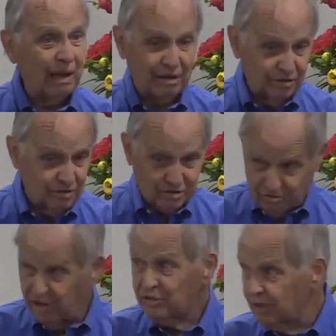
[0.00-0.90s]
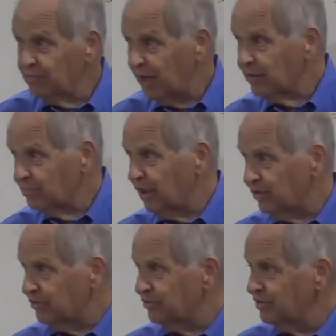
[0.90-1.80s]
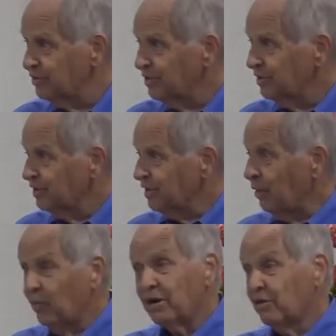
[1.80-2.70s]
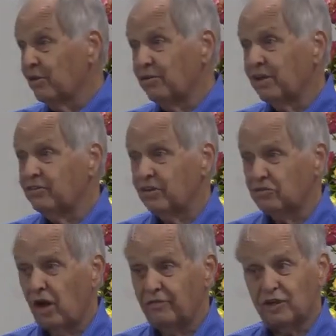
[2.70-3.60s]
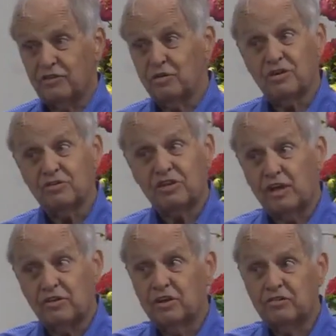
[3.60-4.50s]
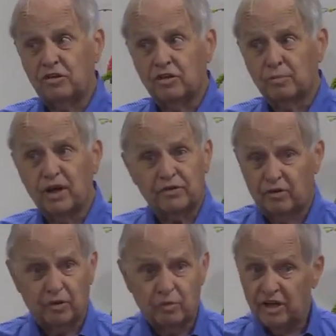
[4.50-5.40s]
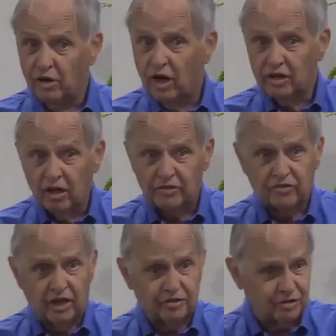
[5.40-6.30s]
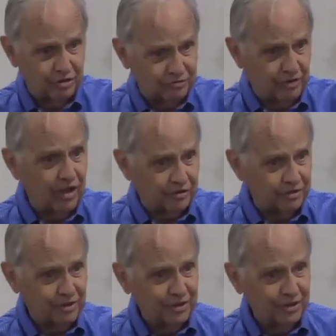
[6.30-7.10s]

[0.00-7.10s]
And treat them like brothers. Now, one of the things that's obvious, you can say things to your brother in a way you ought not say it to your father.